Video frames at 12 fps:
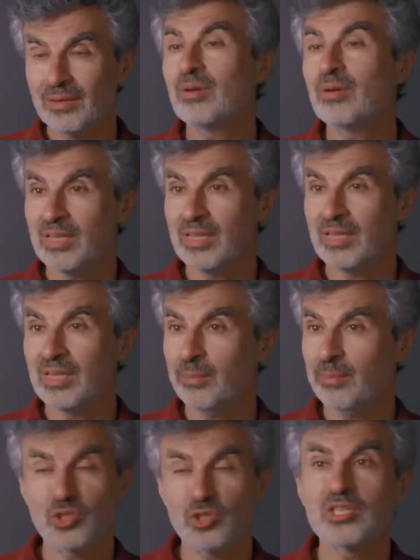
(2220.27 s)
from examples,
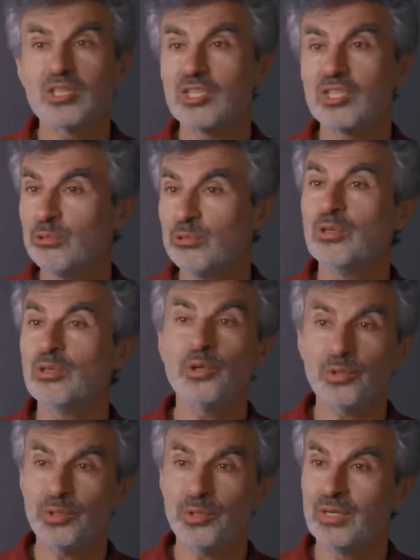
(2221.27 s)
just like children
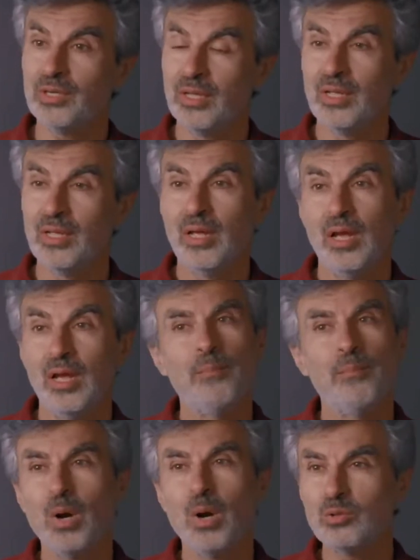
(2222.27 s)
learn,
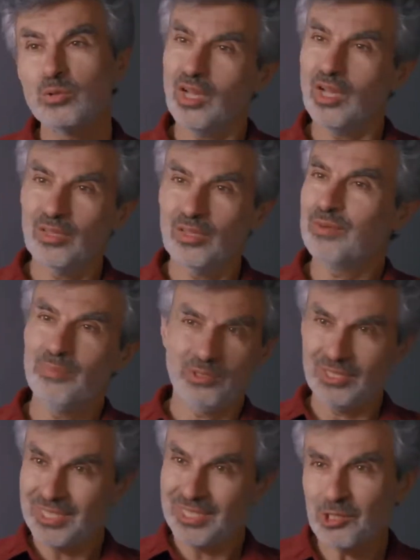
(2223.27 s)
most not from
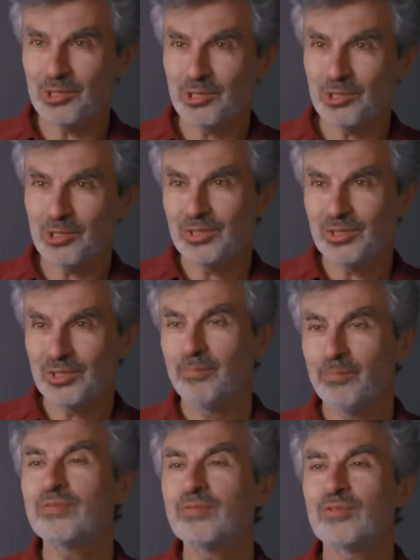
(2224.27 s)
their teachers,
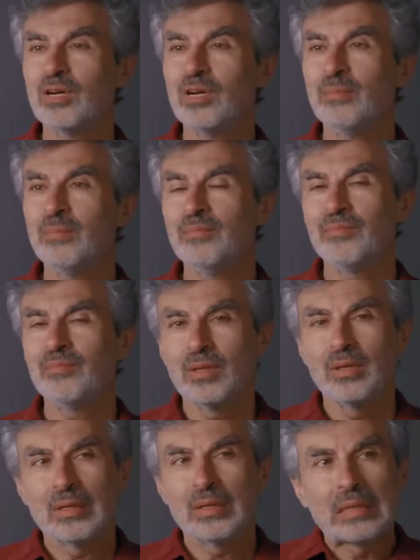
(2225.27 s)
but from
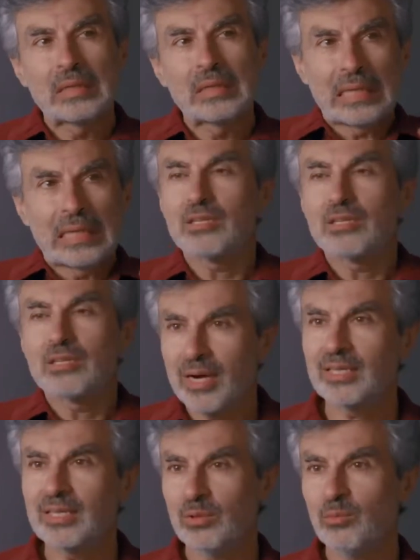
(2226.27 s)

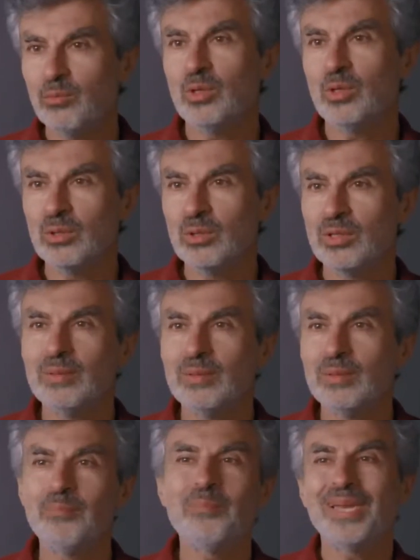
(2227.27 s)
interacting with the world and
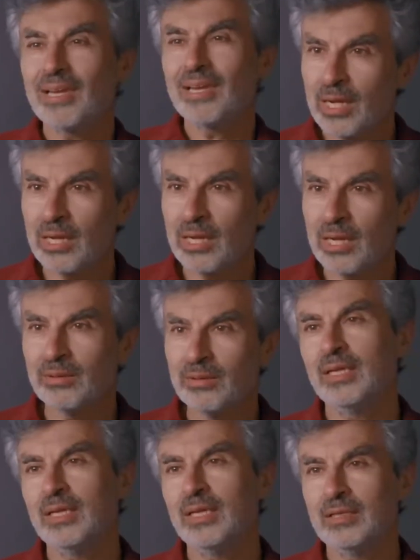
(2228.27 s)
playing around
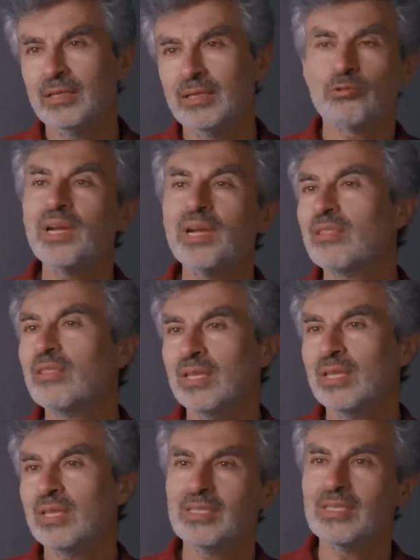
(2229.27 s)
and trying
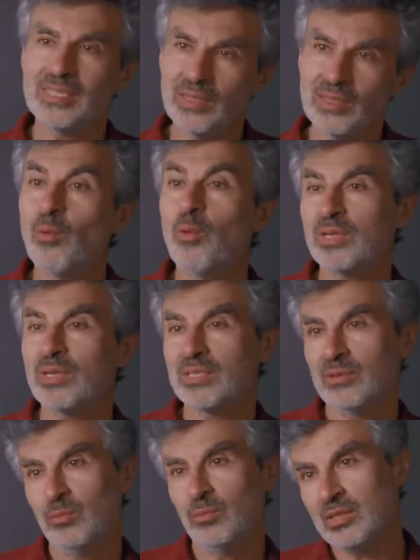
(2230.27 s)
things and seeing what works
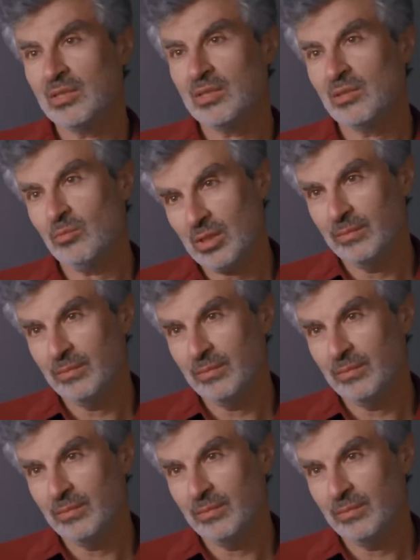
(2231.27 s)
and what doesn't work.